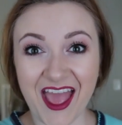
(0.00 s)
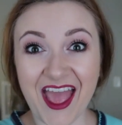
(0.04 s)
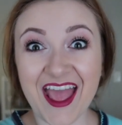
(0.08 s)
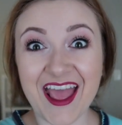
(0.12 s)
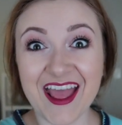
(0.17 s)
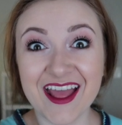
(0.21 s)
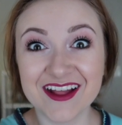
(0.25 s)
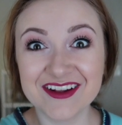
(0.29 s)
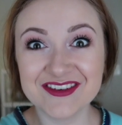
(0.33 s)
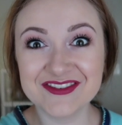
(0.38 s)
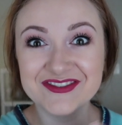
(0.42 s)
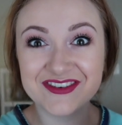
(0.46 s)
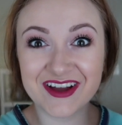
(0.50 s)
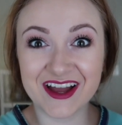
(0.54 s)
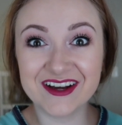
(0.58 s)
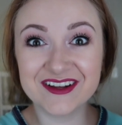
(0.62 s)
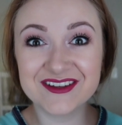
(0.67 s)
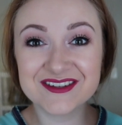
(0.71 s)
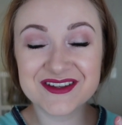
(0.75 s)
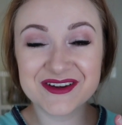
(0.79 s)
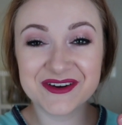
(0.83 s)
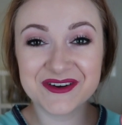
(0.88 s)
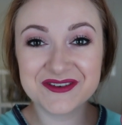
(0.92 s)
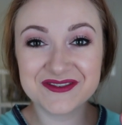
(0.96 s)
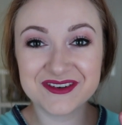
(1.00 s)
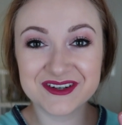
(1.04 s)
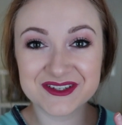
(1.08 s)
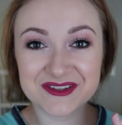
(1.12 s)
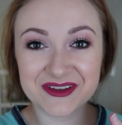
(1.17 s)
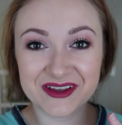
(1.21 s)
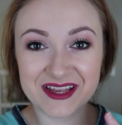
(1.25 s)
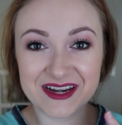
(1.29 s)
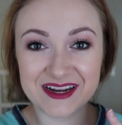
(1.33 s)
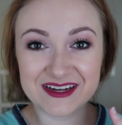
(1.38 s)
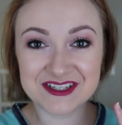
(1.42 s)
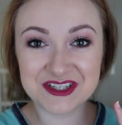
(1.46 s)
And finals are over so
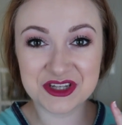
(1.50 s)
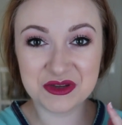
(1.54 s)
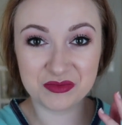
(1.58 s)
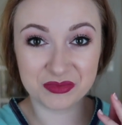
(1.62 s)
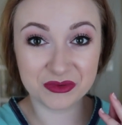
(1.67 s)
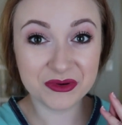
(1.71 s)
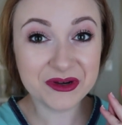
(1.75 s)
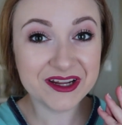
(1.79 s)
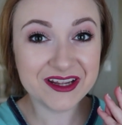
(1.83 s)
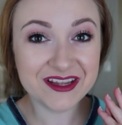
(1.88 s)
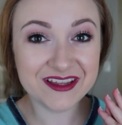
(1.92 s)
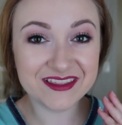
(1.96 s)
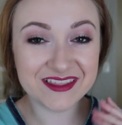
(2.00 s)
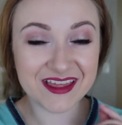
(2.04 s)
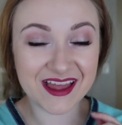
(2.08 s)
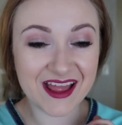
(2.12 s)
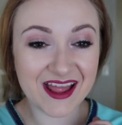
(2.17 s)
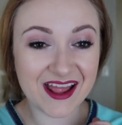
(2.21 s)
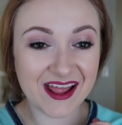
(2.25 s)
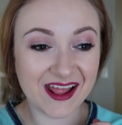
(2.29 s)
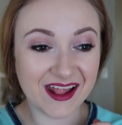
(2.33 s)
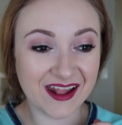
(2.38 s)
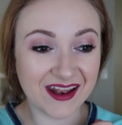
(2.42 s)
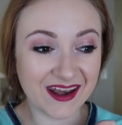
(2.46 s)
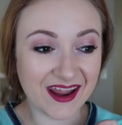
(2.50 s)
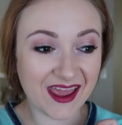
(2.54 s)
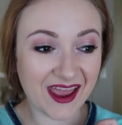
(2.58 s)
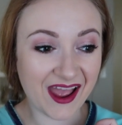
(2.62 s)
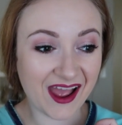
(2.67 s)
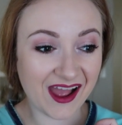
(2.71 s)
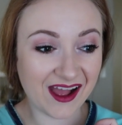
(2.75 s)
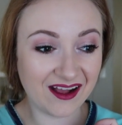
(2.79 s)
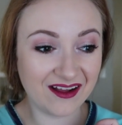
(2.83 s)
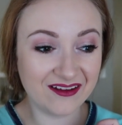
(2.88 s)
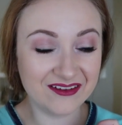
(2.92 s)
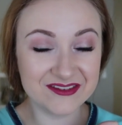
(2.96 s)
I can actually breathe and
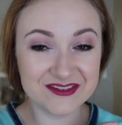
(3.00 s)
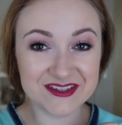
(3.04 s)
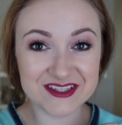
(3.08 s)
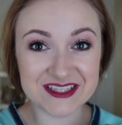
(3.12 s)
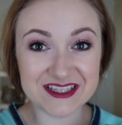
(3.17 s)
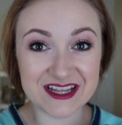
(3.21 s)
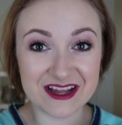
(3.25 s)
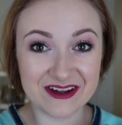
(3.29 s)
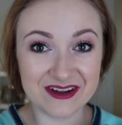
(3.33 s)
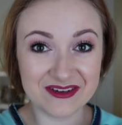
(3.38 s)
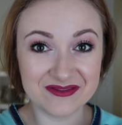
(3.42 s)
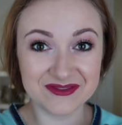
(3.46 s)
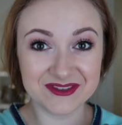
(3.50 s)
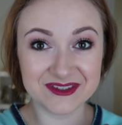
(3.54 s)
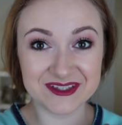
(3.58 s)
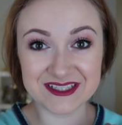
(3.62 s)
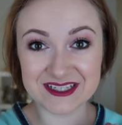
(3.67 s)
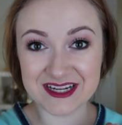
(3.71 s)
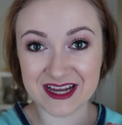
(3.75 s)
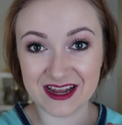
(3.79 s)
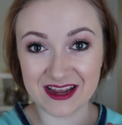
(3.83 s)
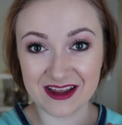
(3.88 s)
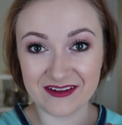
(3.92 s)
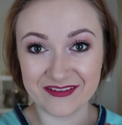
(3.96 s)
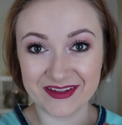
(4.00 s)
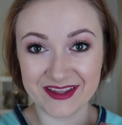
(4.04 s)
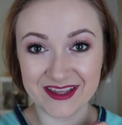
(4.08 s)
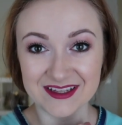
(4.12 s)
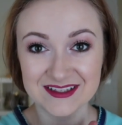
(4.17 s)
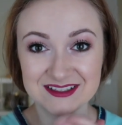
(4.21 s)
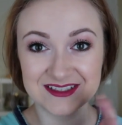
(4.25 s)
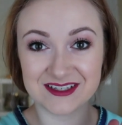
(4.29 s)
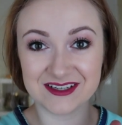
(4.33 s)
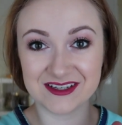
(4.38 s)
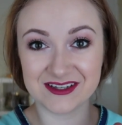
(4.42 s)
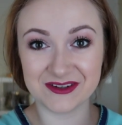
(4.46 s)
have some free time and
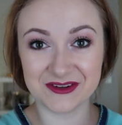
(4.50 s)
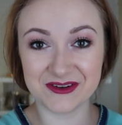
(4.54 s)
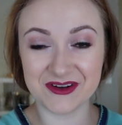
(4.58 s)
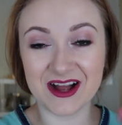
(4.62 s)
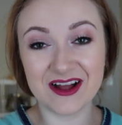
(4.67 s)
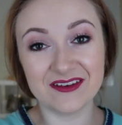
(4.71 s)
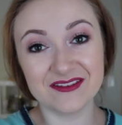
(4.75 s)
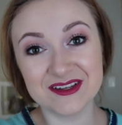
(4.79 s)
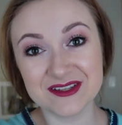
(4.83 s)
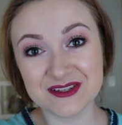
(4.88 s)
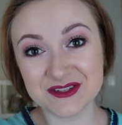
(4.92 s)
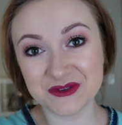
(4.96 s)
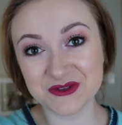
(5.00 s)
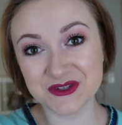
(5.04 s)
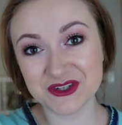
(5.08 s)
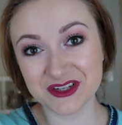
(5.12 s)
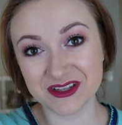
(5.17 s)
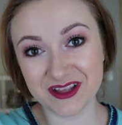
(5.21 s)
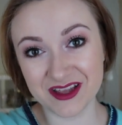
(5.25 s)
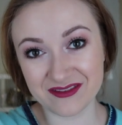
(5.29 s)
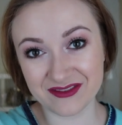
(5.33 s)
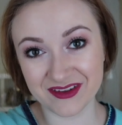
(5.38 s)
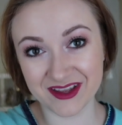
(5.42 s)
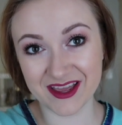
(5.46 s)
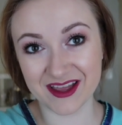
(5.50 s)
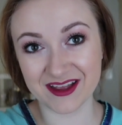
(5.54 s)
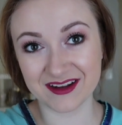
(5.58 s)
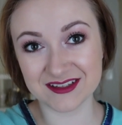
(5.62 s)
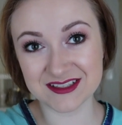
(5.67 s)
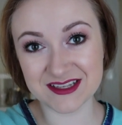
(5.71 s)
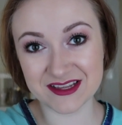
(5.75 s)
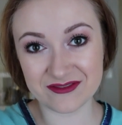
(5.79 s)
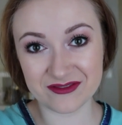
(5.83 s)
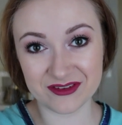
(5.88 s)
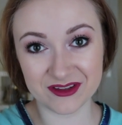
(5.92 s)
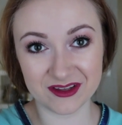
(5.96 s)
get to go have a social life again.
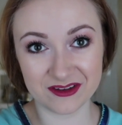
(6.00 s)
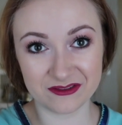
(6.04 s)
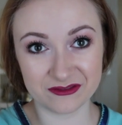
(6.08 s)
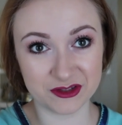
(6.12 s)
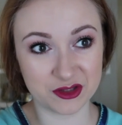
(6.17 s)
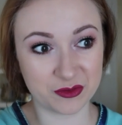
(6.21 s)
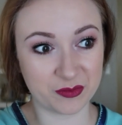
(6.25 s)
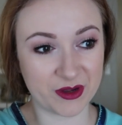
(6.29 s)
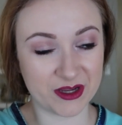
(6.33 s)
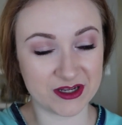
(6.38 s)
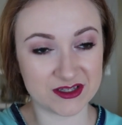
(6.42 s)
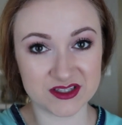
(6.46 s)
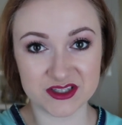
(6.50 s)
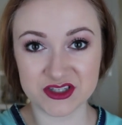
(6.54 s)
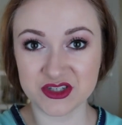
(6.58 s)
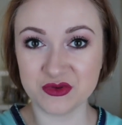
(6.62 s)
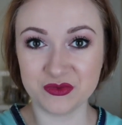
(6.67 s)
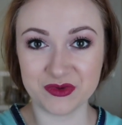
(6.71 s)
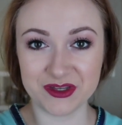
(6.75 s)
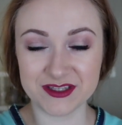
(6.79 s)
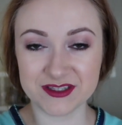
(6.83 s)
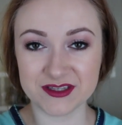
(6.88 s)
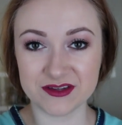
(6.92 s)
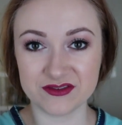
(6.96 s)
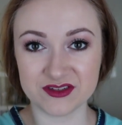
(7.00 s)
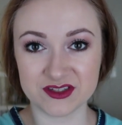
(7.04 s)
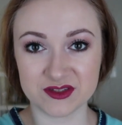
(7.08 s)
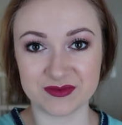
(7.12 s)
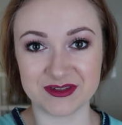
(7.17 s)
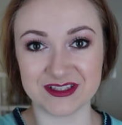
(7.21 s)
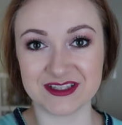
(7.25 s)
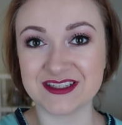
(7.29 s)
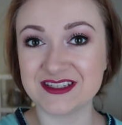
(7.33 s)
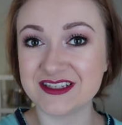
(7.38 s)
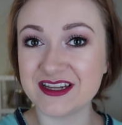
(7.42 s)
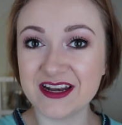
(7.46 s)
Because I feel like for the past 2 weeks I've just
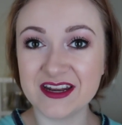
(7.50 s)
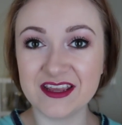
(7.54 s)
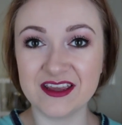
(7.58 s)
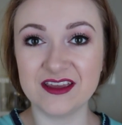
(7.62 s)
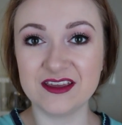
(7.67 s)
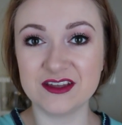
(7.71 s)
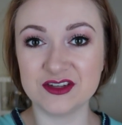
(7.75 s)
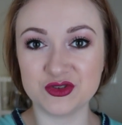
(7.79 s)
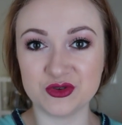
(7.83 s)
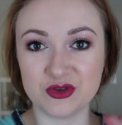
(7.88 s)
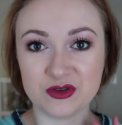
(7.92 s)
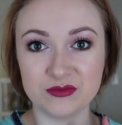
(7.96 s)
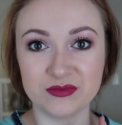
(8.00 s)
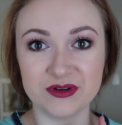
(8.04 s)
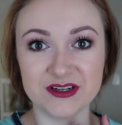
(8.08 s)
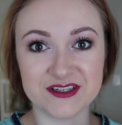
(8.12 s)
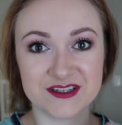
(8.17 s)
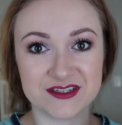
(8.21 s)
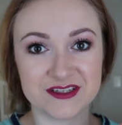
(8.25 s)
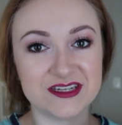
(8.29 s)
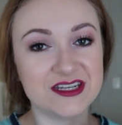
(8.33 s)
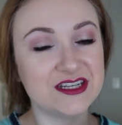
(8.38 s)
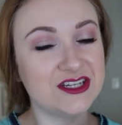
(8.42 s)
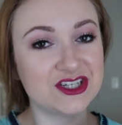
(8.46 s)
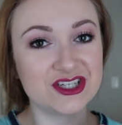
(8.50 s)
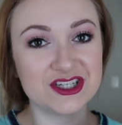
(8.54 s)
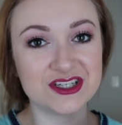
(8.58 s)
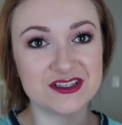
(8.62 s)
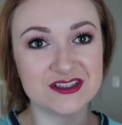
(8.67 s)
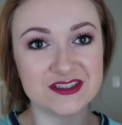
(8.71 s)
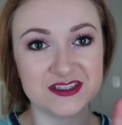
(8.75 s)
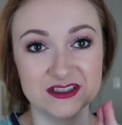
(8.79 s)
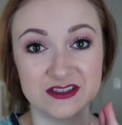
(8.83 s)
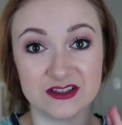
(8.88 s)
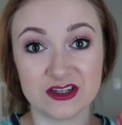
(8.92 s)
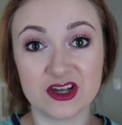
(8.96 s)
been studying and doing
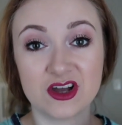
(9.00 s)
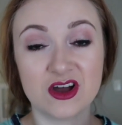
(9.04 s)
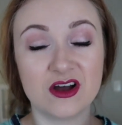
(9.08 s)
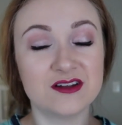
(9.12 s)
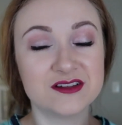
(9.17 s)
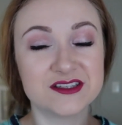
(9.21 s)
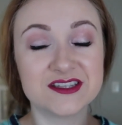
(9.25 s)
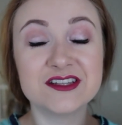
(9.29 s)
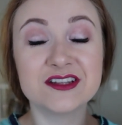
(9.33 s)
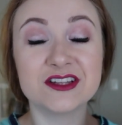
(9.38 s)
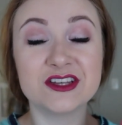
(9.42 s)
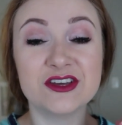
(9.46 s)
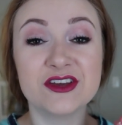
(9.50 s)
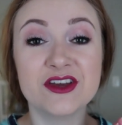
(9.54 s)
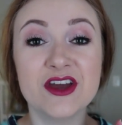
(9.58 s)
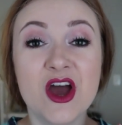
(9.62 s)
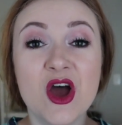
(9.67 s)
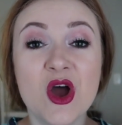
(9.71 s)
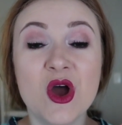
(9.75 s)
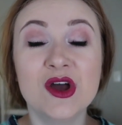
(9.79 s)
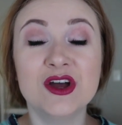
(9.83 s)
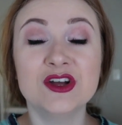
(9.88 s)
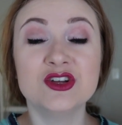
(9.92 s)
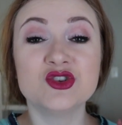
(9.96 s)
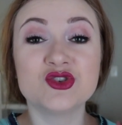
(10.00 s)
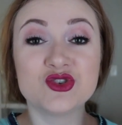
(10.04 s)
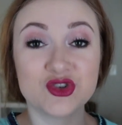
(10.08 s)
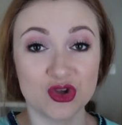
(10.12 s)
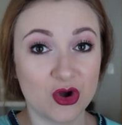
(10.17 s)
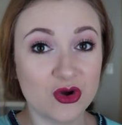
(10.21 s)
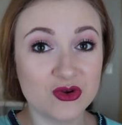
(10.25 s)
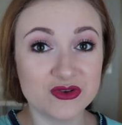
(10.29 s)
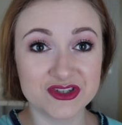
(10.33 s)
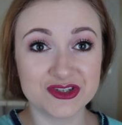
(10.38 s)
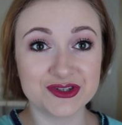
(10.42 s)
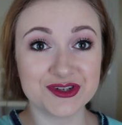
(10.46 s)
presentations and constantly
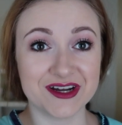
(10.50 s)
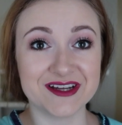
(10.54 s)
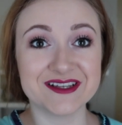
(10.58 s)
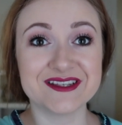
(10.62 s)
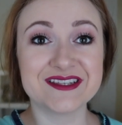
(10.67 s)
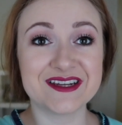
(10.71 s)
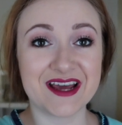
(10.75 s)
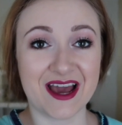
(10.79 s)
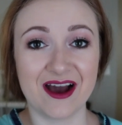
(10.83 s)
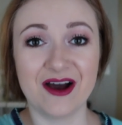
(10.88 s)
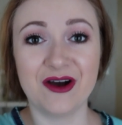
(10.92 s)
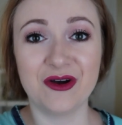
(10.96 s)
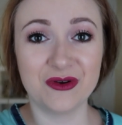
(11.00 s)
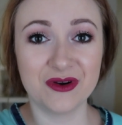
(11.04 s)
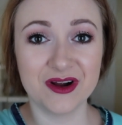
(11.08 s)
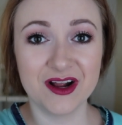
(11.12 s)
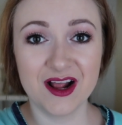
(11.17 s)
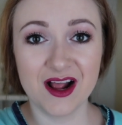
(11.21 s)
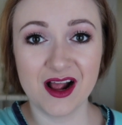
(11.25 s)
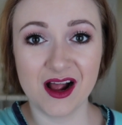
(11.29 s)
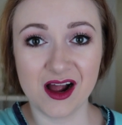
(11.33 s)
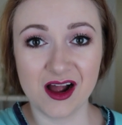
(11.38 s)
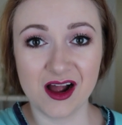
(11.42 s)
so stressed out.